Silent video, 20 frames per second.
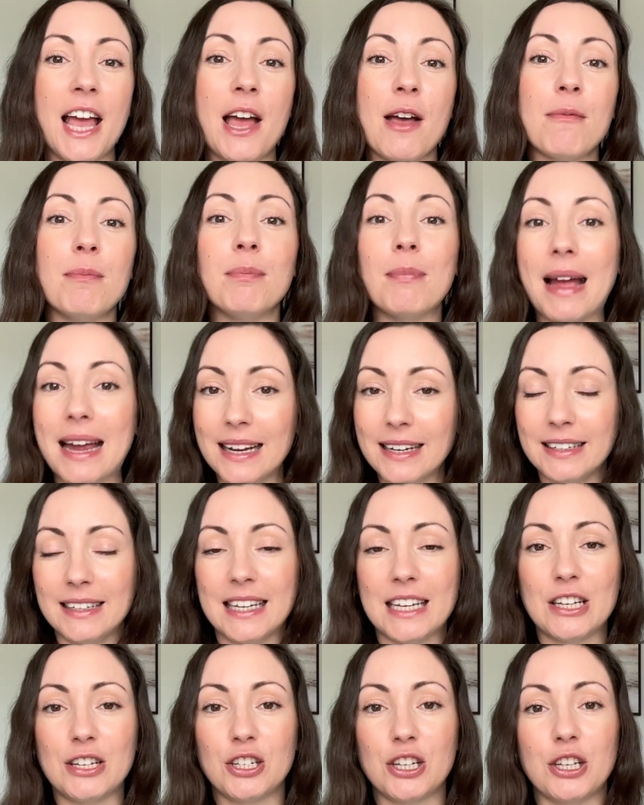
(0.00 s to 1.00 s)

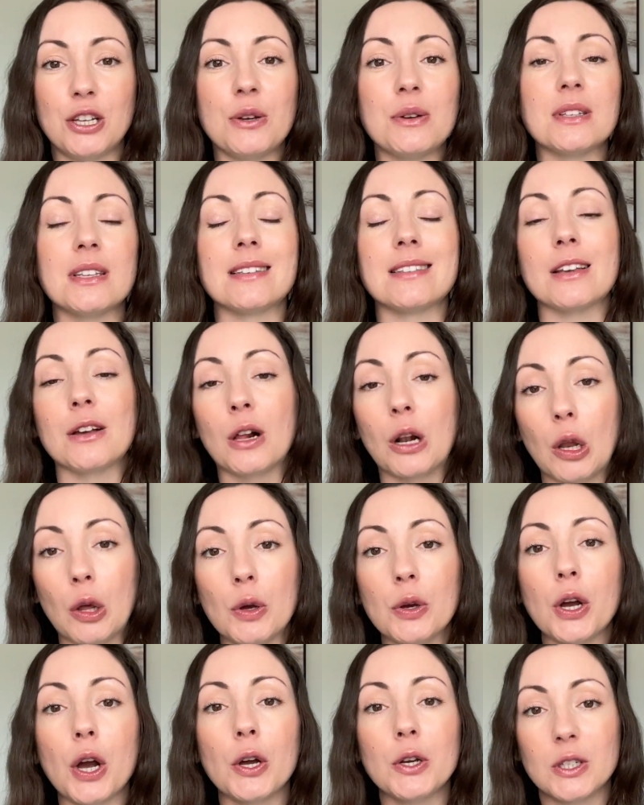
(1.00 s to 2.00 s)
Mainly, she uses a
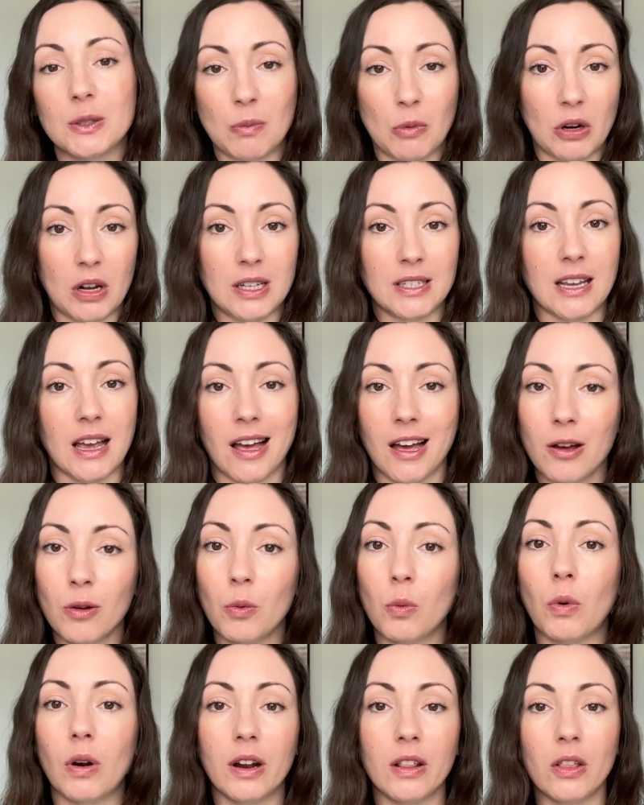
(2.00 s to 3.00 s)
glucose monitor,
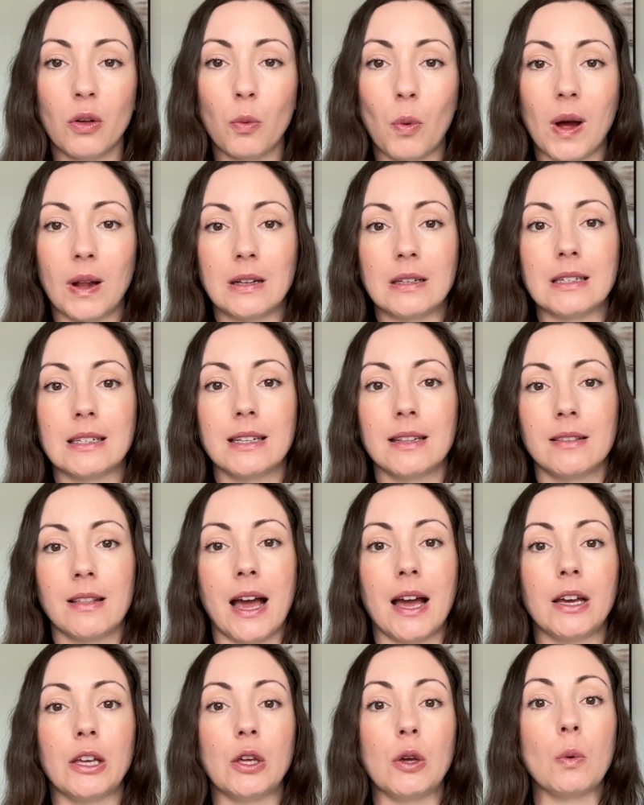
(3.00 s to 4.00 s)
one of the ones
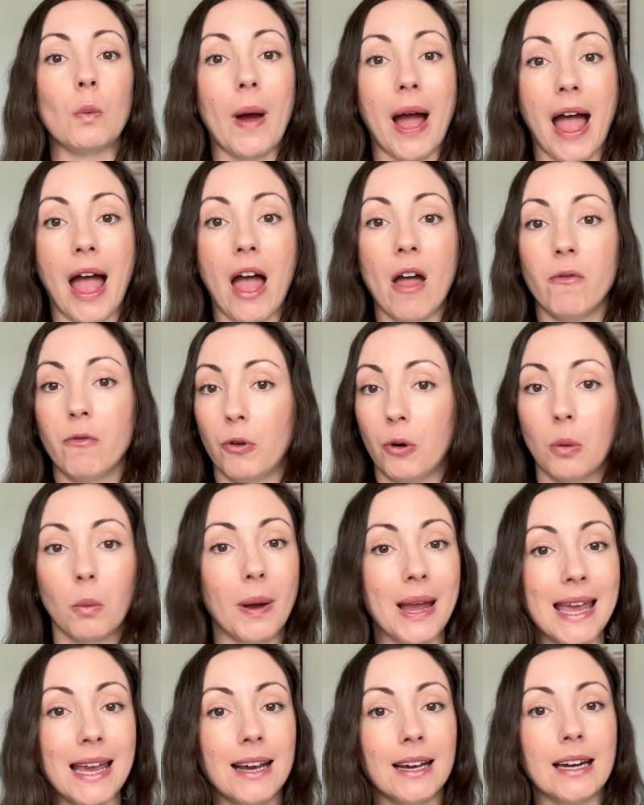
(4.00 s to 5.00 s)
that you wear for a
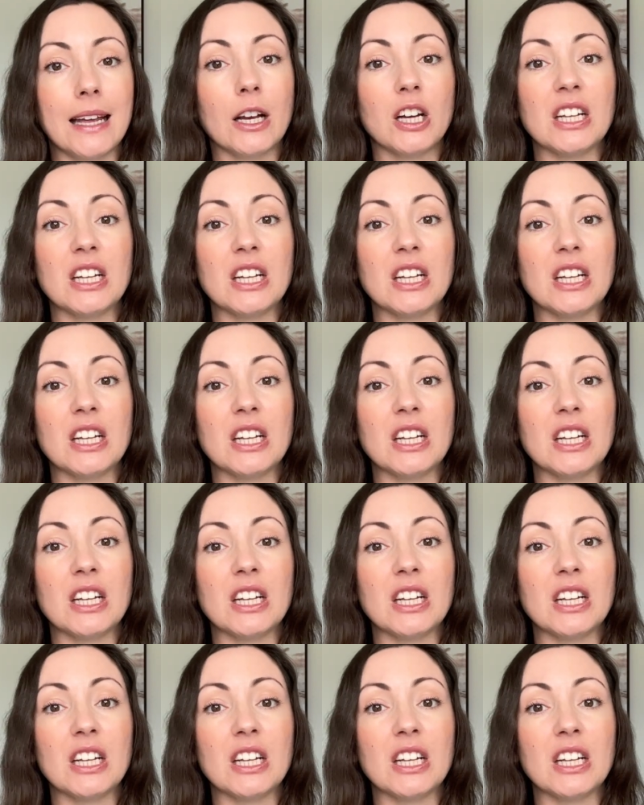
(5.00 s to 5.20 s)
week, and it